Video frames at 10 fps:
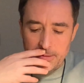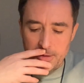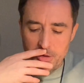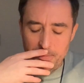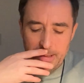
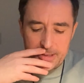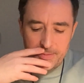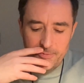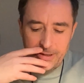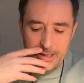could be
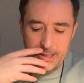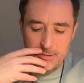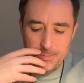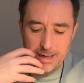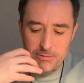something here
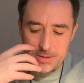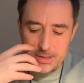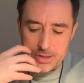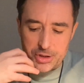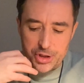about
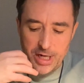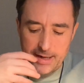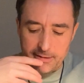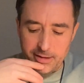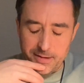
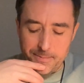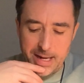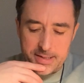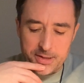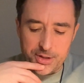channeling
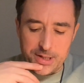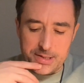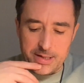messages